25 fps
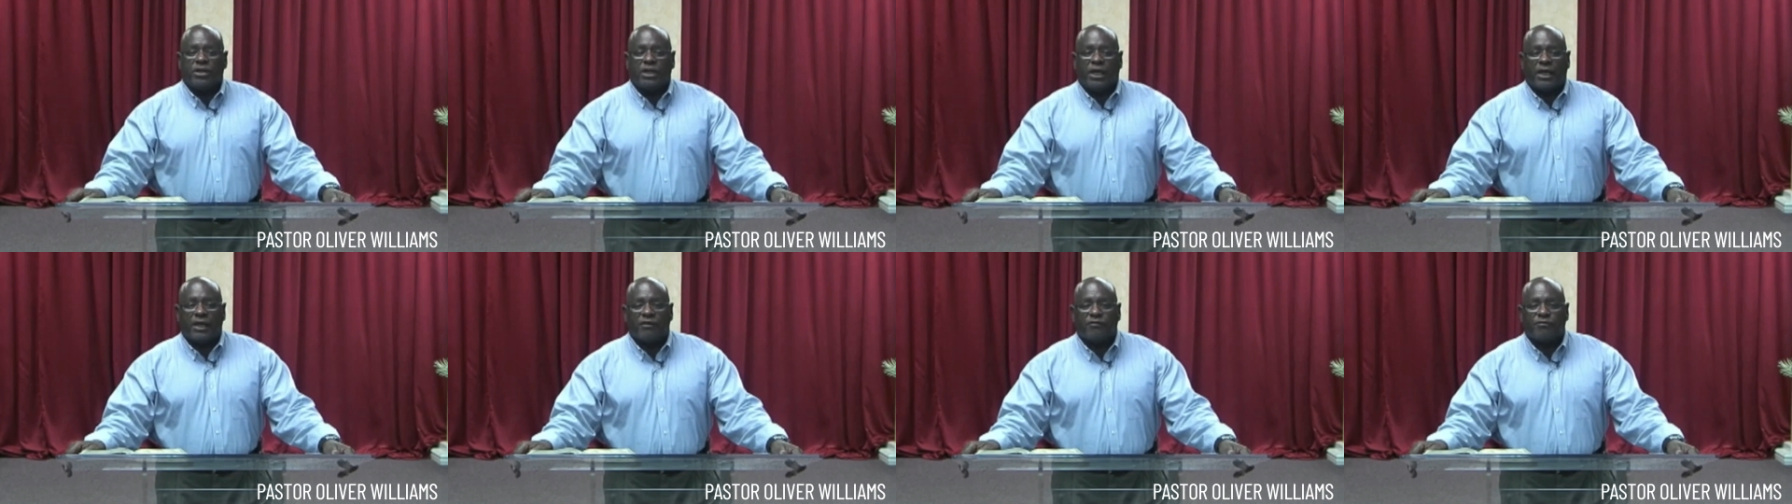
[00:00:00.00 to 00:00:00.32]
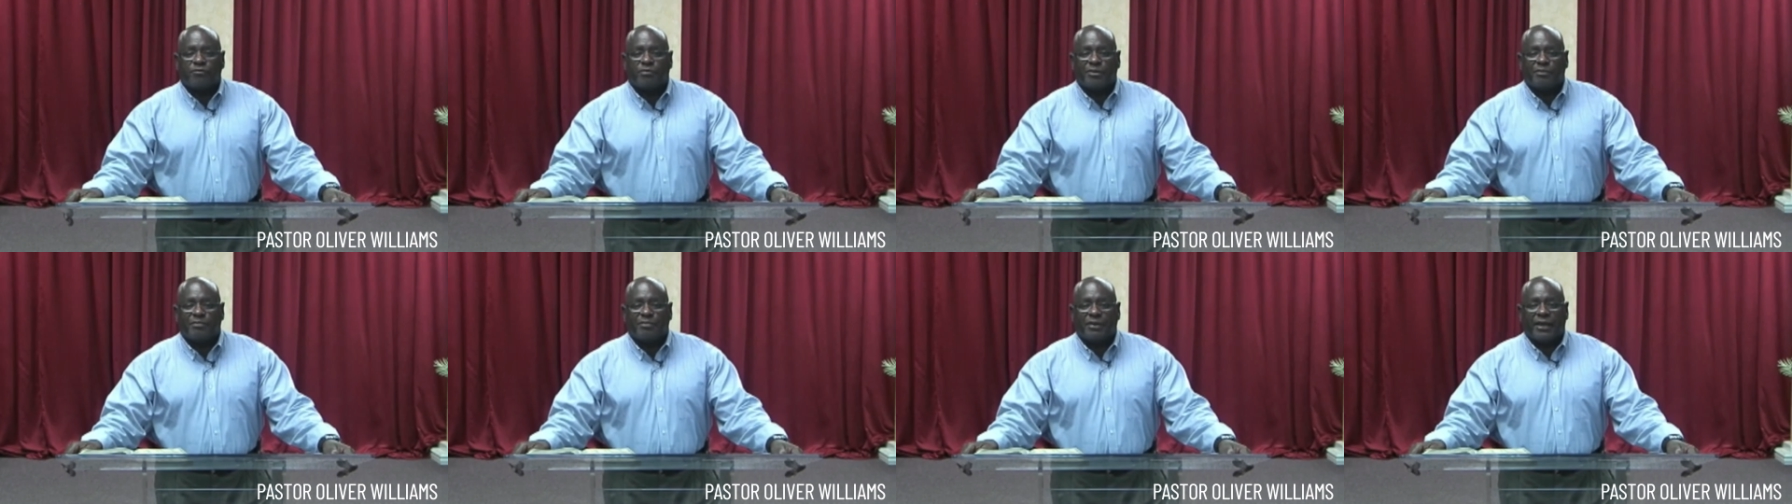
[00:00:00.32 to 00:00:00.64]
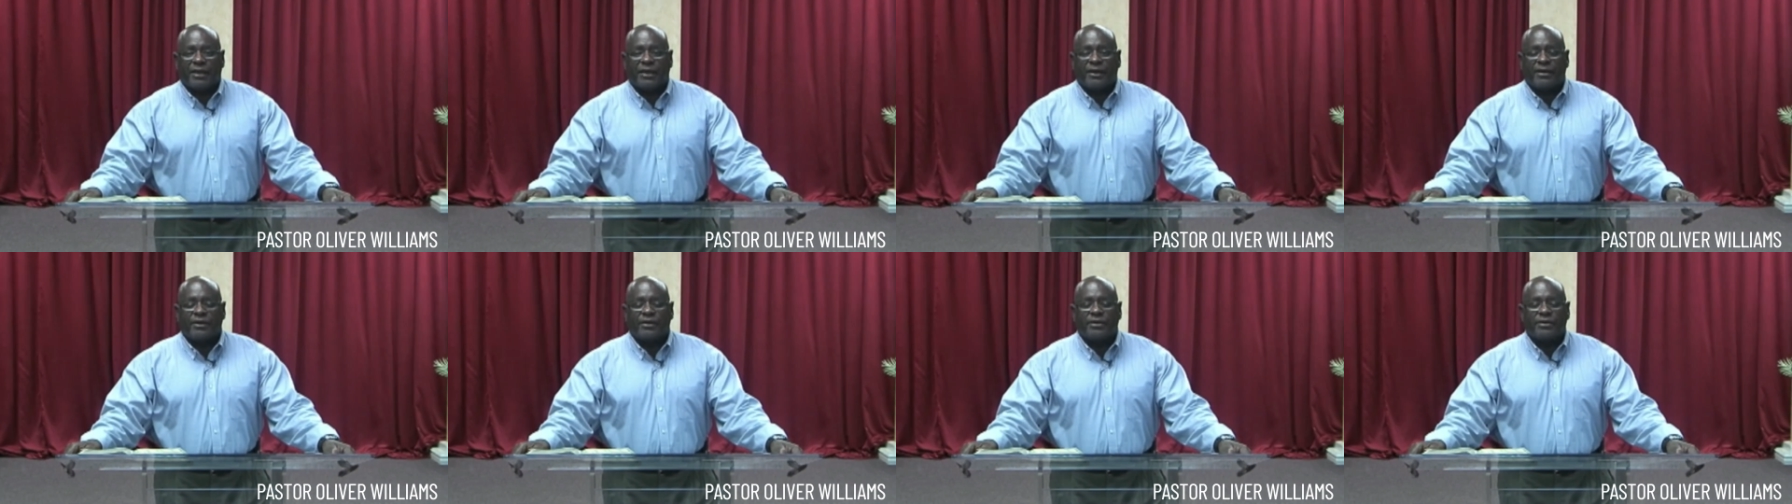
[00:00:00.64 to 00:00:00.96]
have
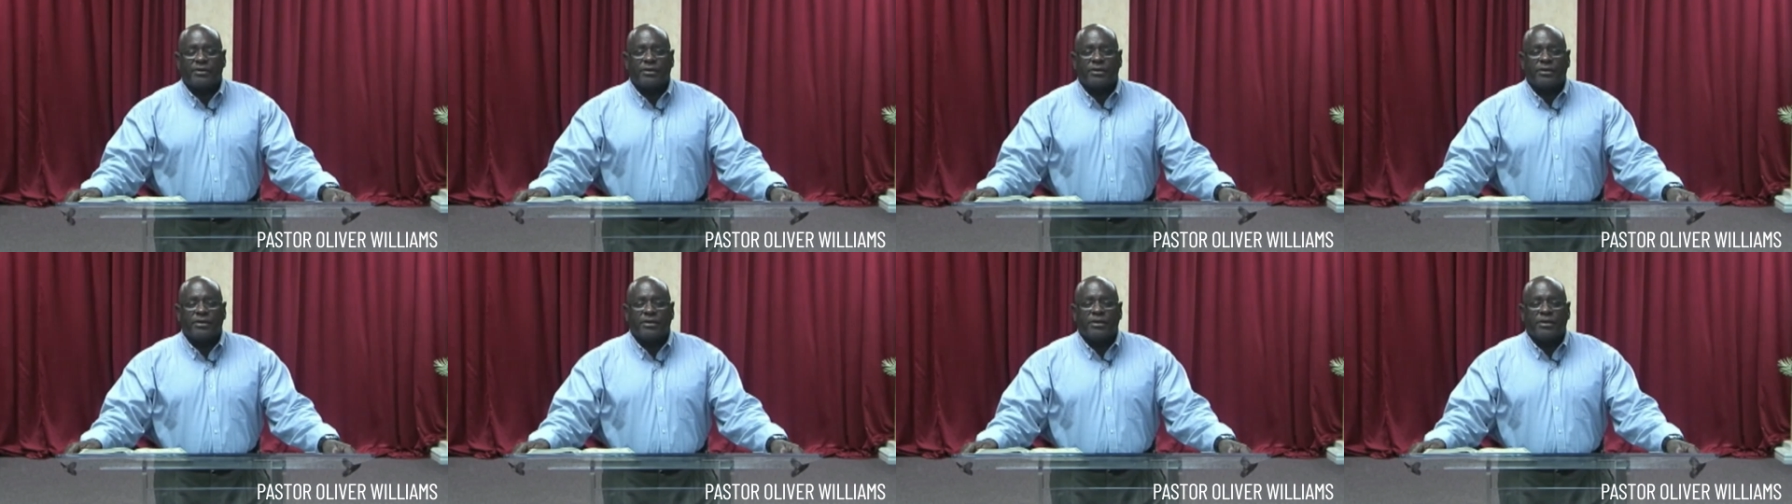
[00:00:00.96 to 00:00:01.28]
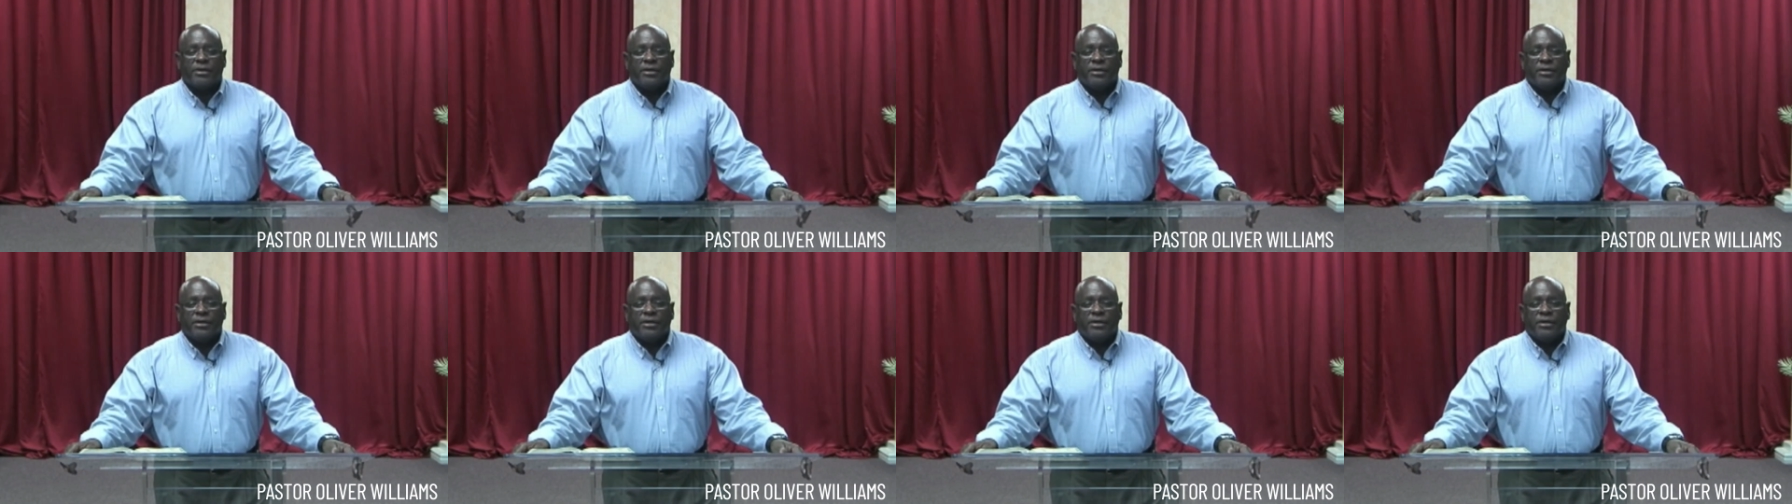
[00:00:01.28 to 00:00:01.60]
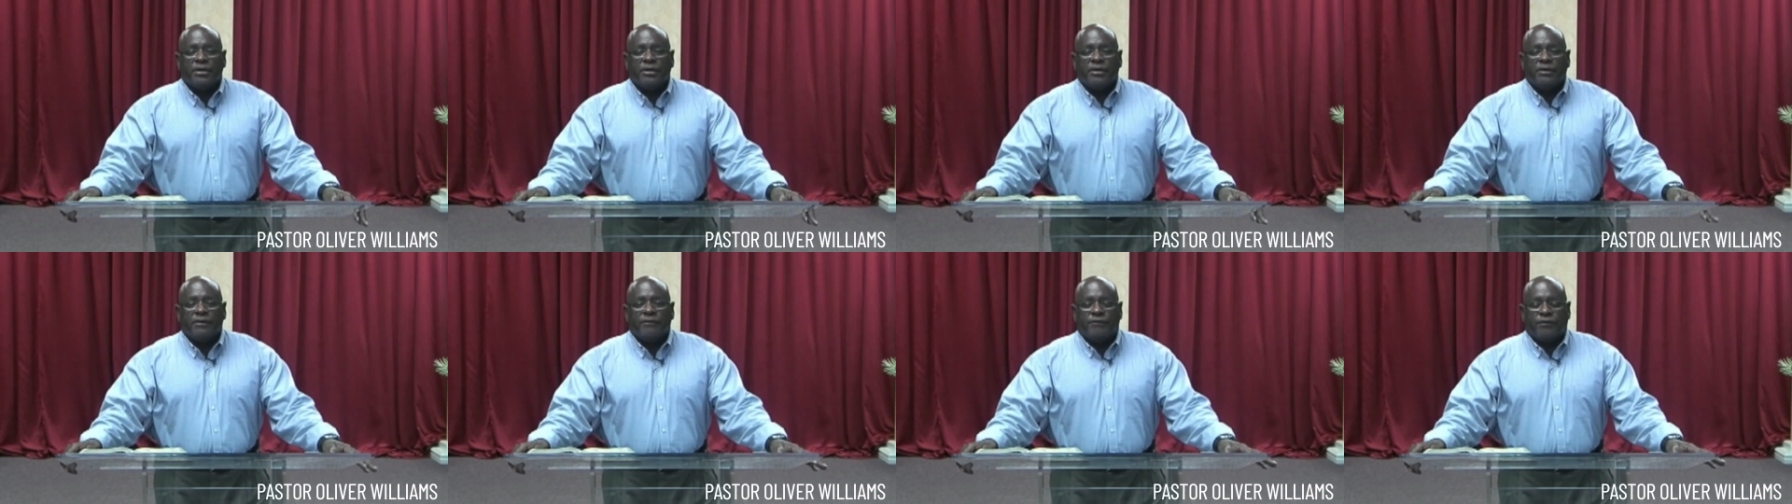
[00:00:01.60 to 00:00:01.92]
prepared
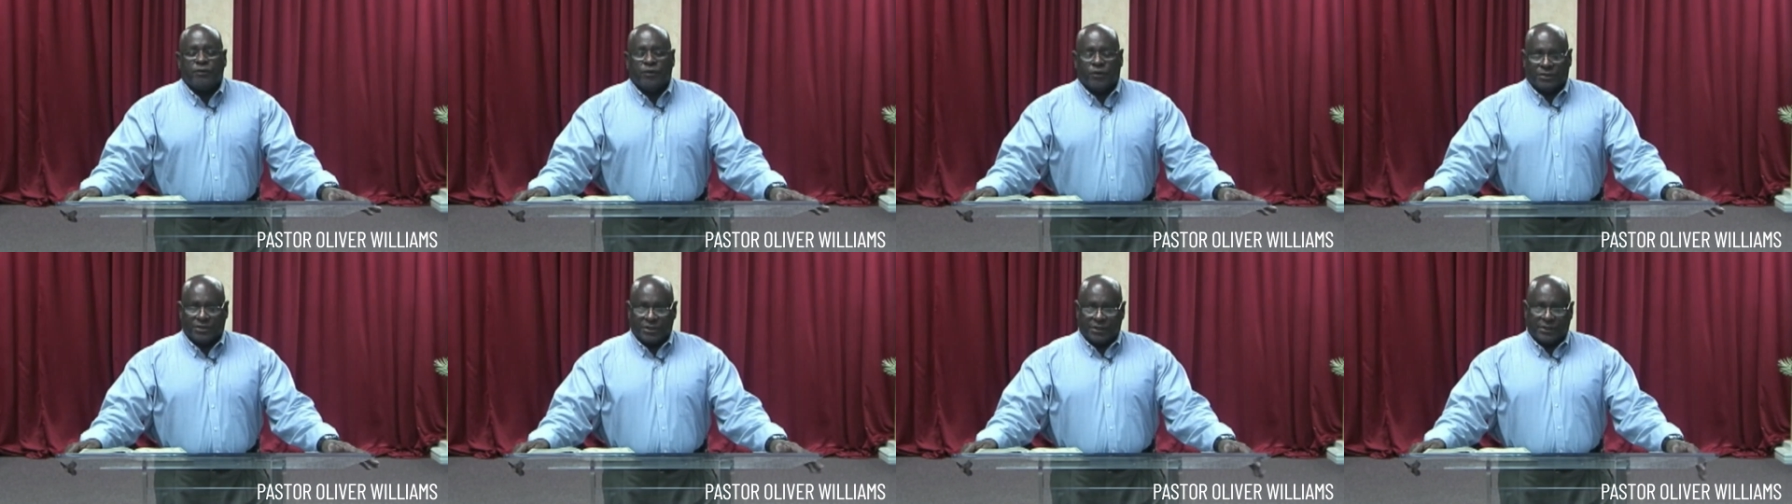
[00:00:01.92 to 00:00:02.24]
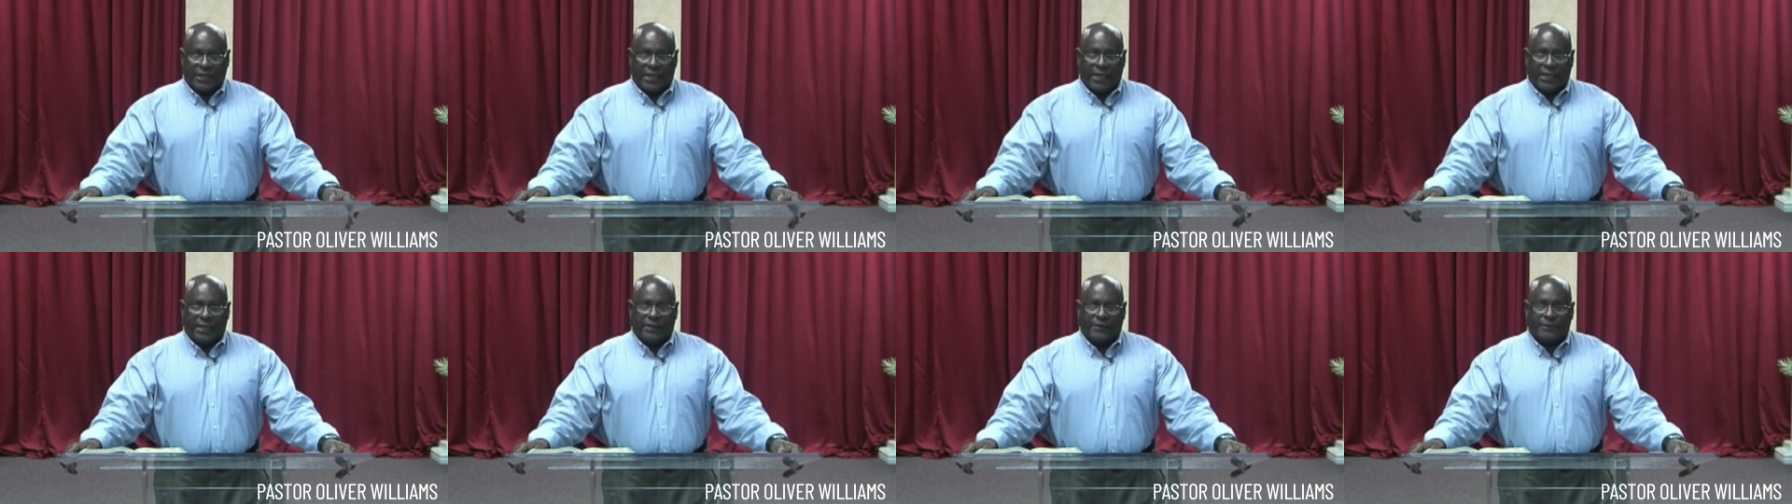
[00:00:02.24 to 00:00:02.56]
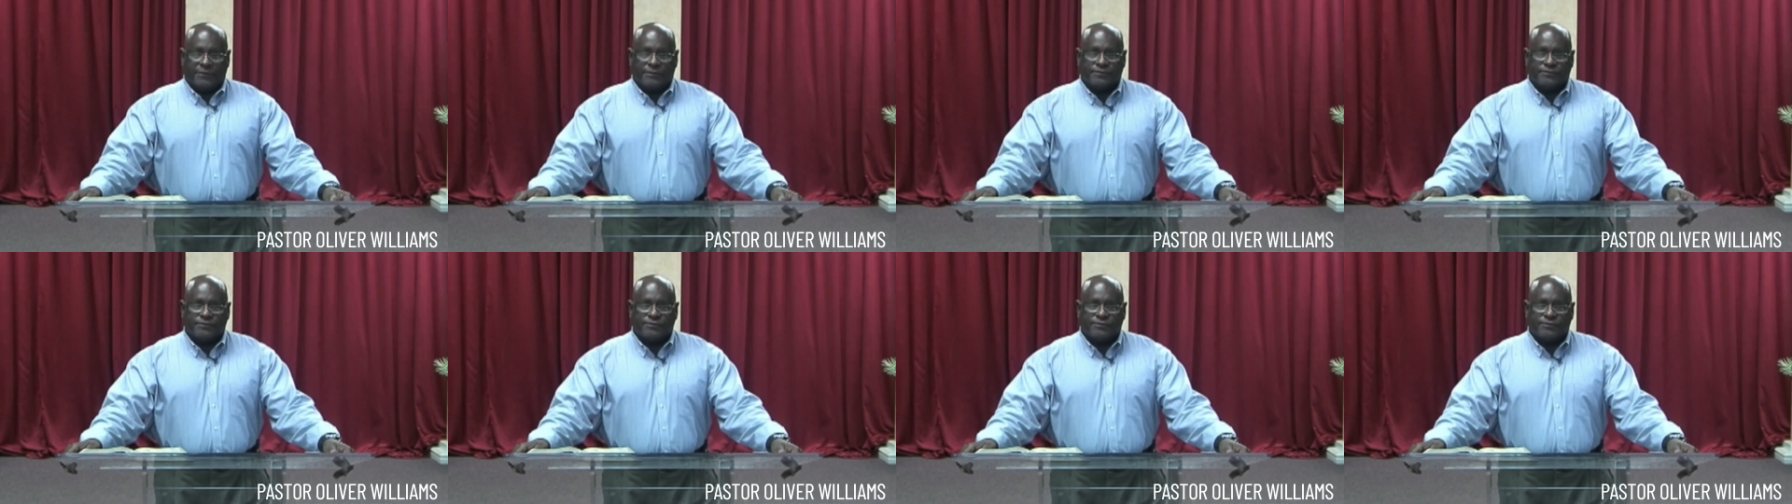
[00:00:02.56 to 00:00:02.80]
for today.